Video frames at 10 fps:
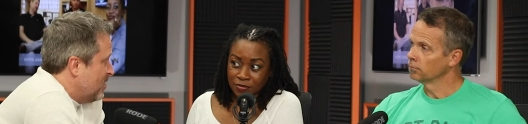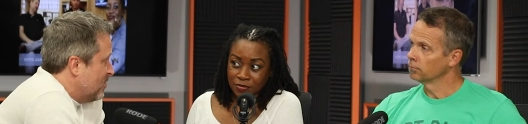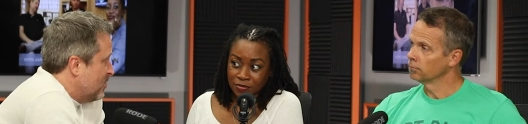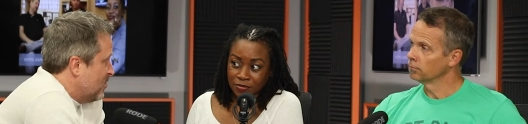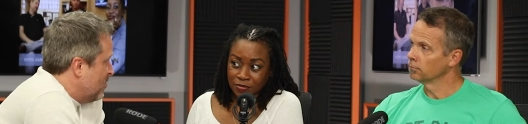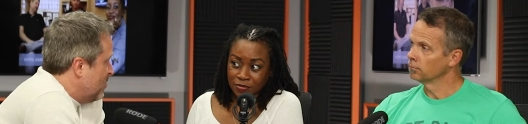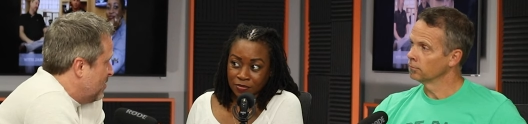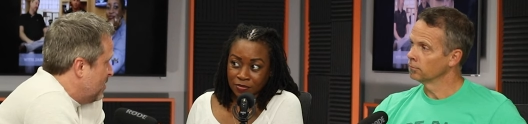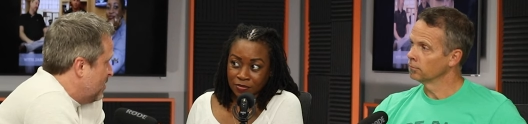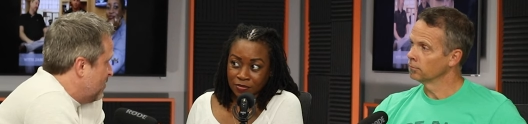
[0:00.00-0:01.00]
Speaker 1: and the room
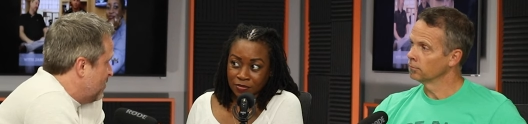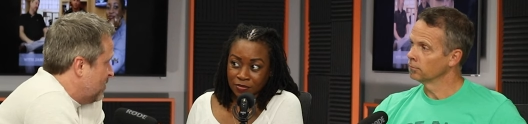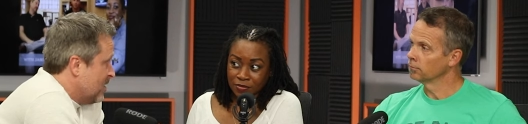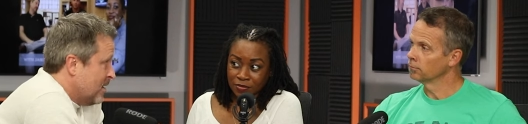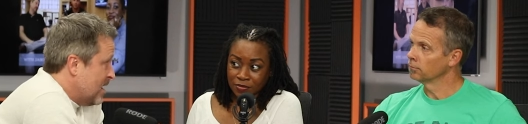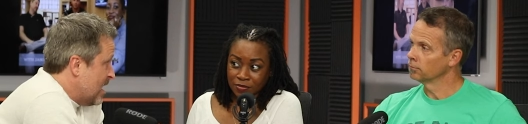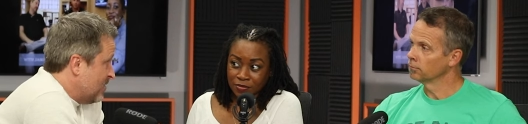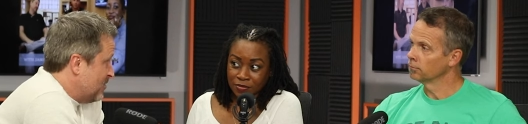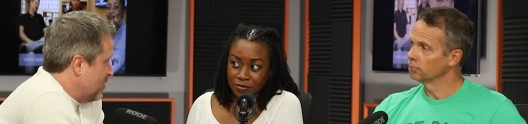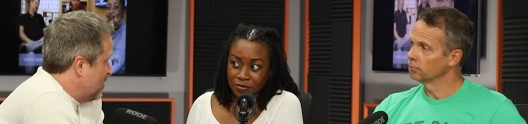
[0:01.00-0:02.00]
is
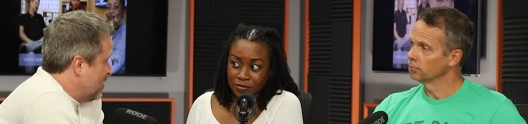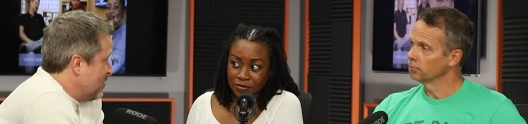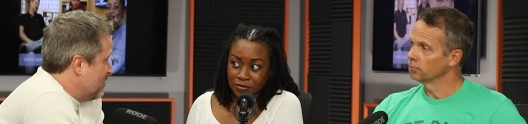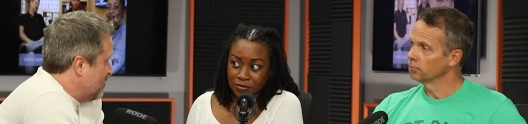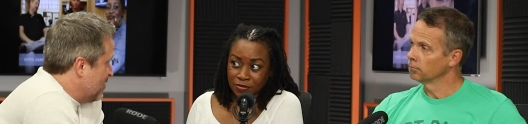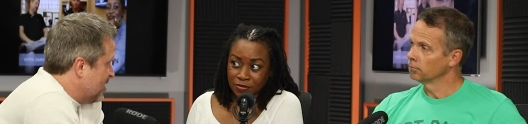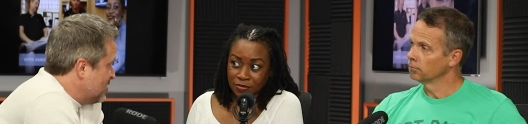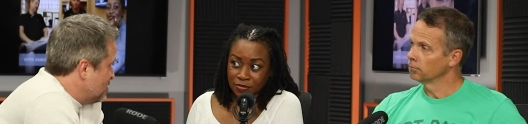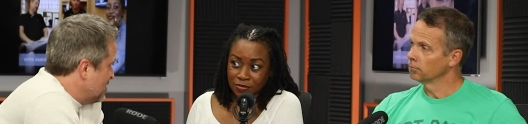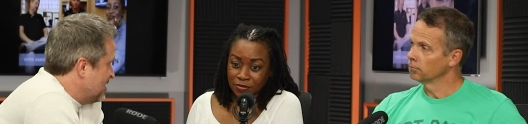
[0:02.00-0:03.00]
has somebody else's
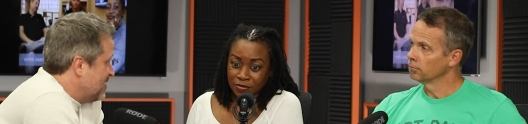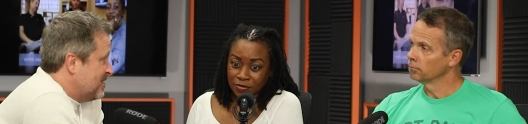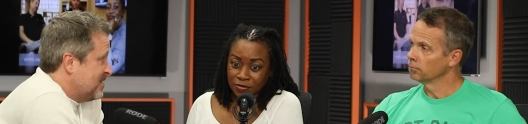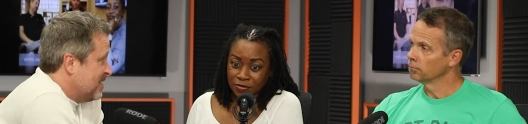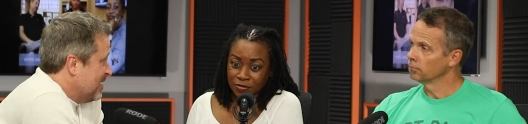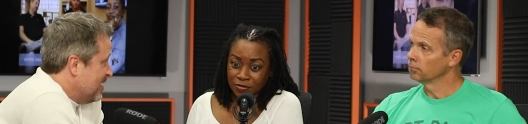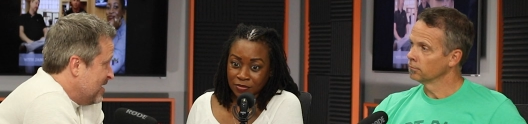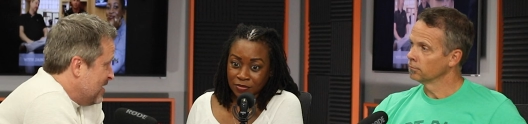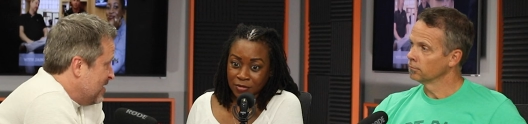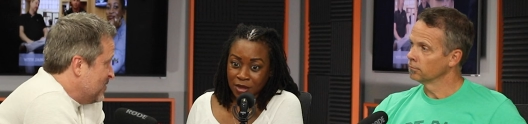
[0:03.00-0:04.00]
luggage in it.
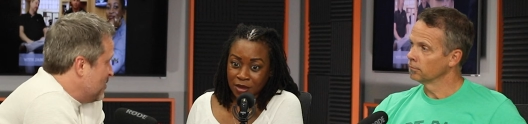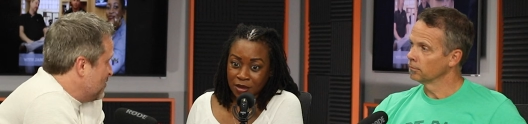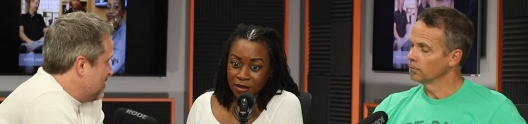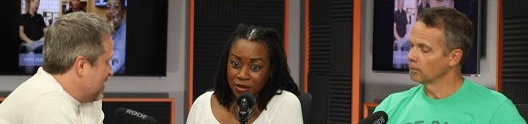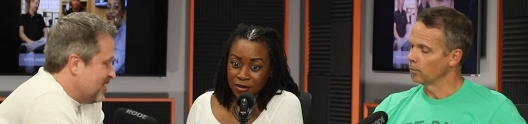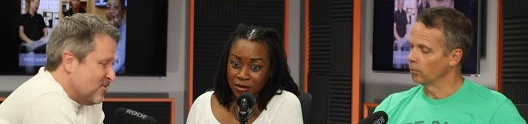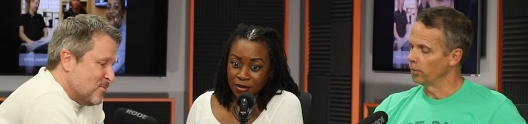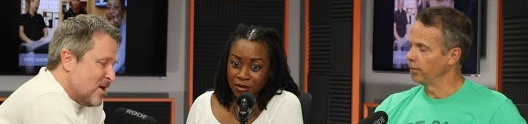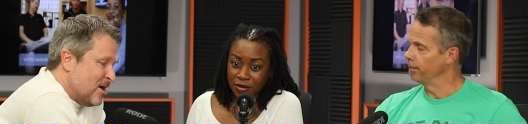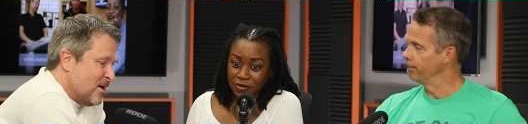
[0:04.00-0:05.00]
No sign of
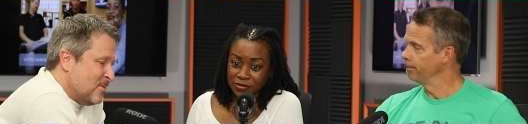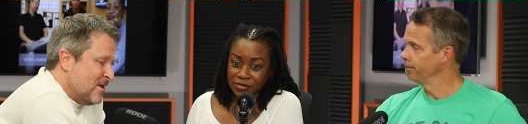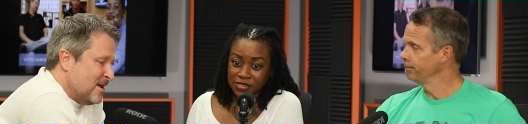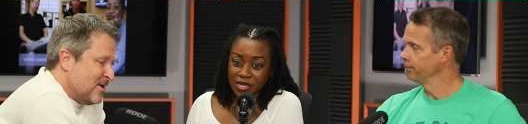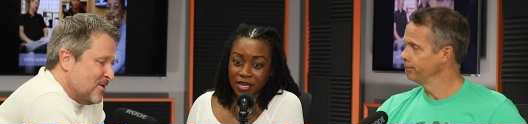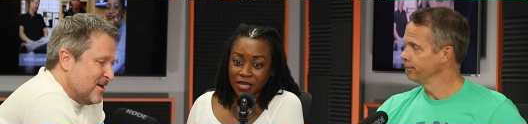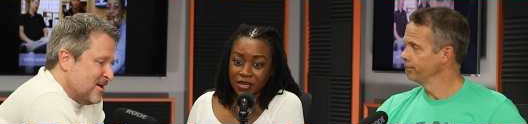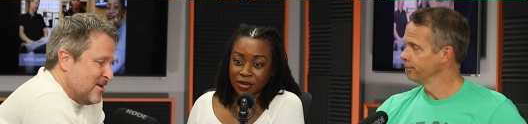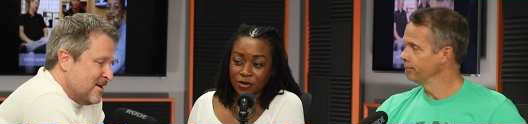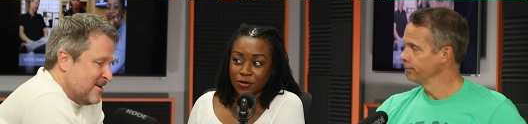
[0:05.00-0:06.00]
Weird. mom
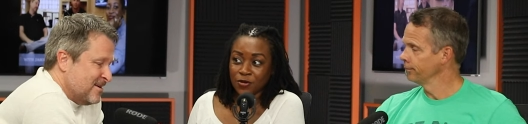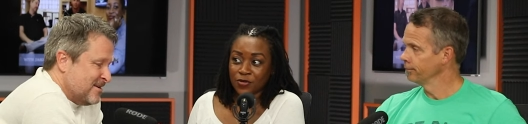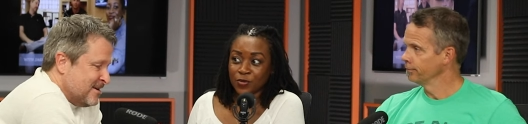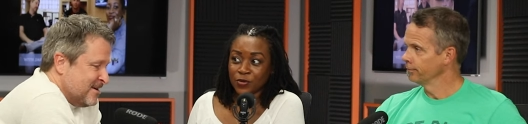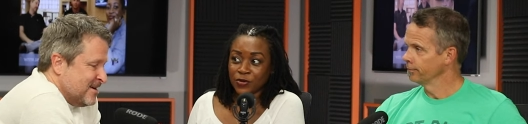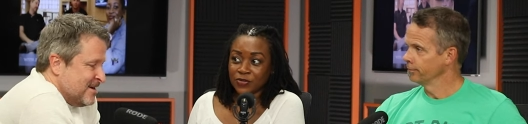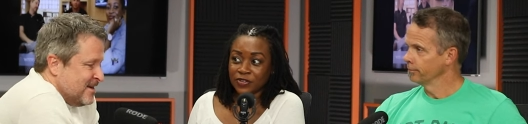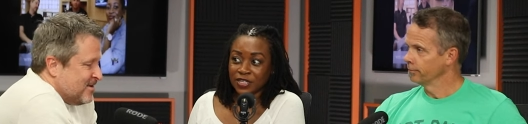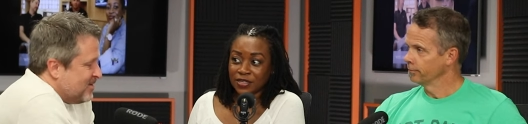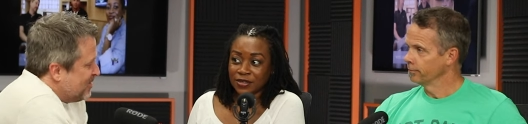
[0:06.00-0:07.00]
anywhere.
Speaker 2: Psycho, the
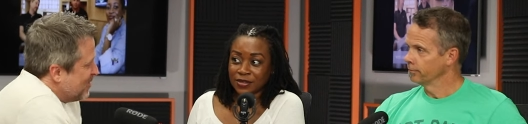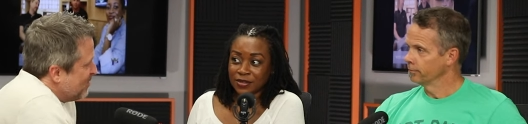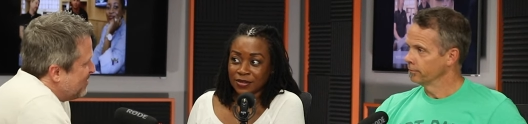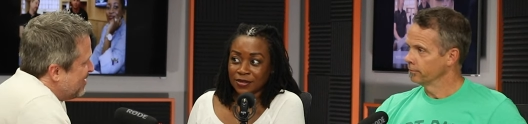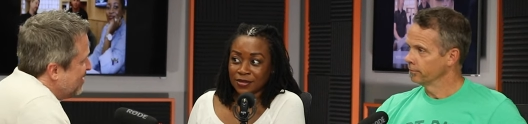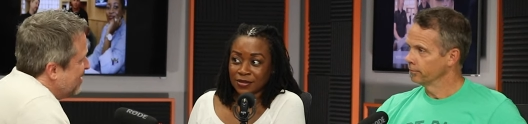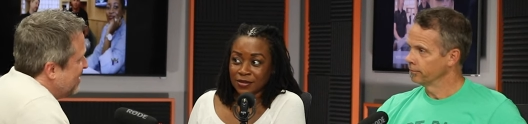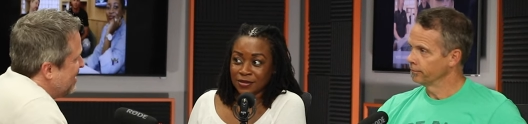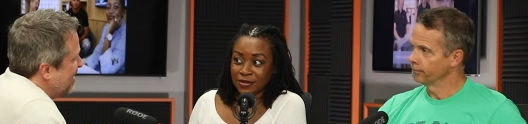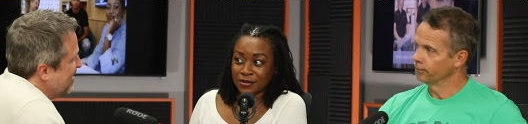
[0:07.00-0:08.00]
movie.
Speaker 1: So it's the
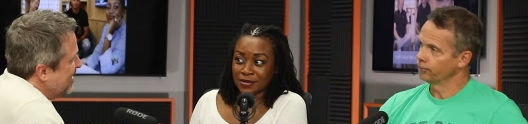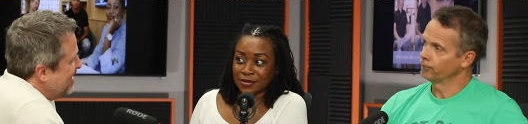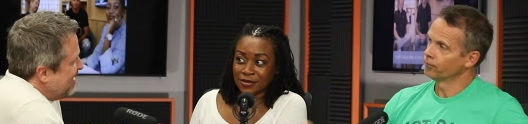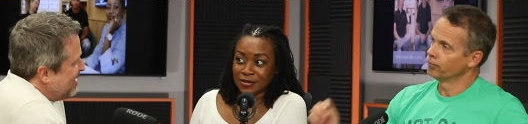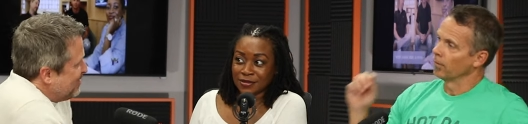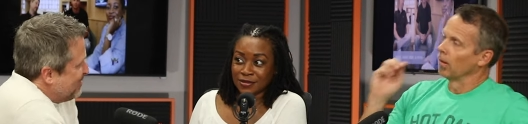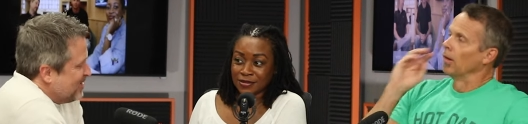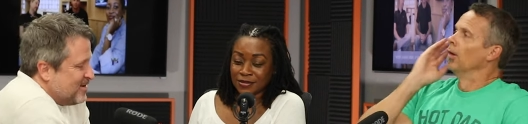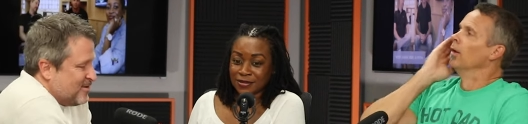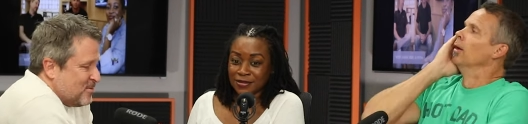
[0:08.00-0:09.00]
yeah, it's the
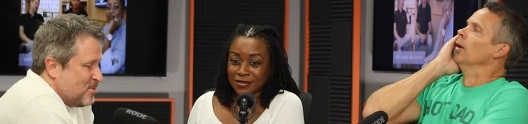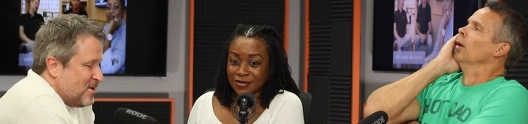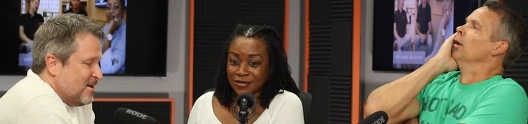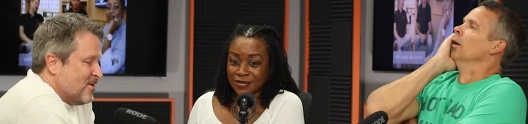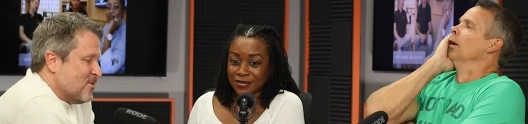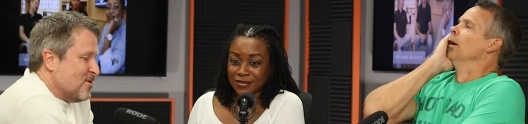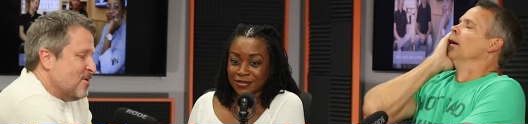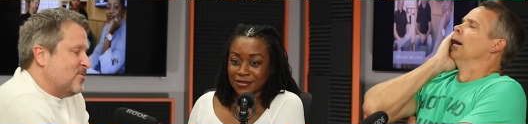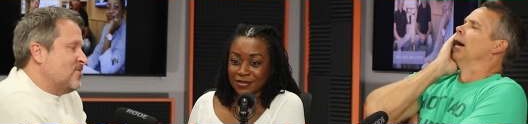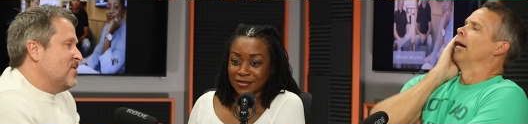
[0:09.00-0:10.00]
disappearing
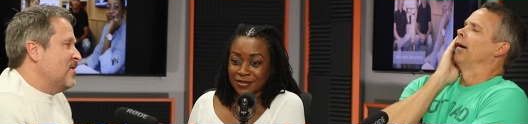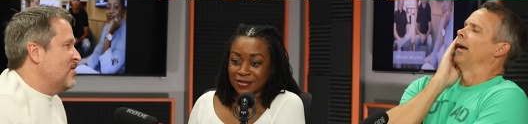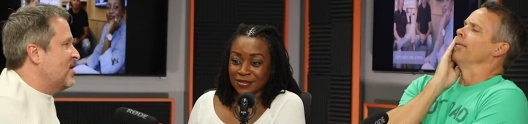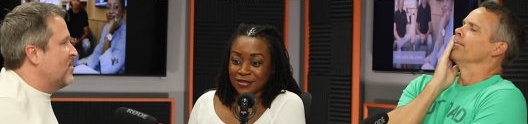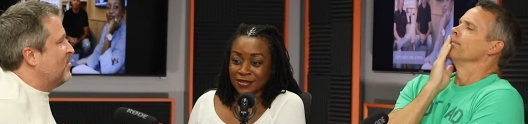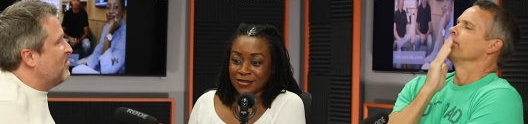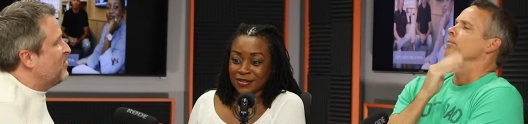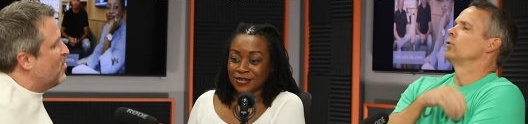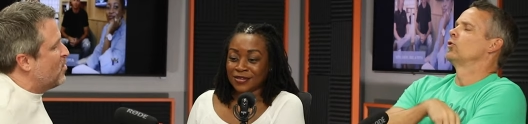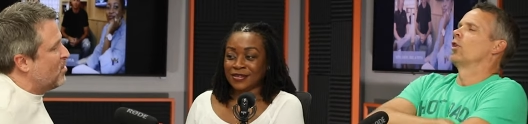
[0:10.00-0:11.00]
room. So All there right. you go. There's
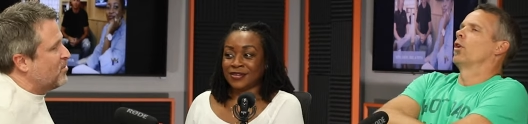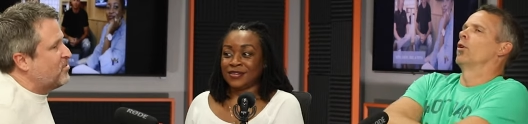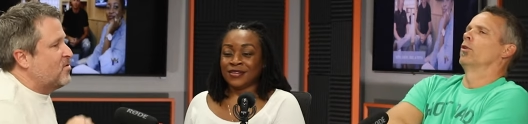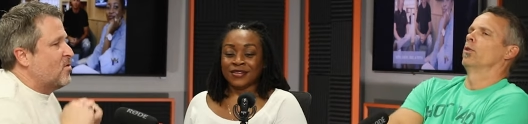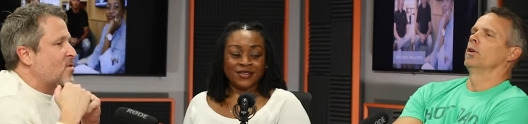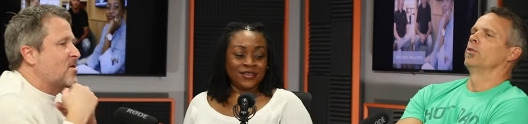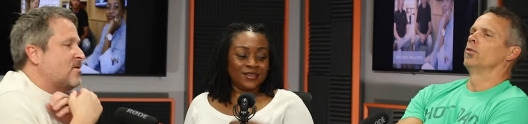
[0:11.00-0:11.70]
your horror so stories.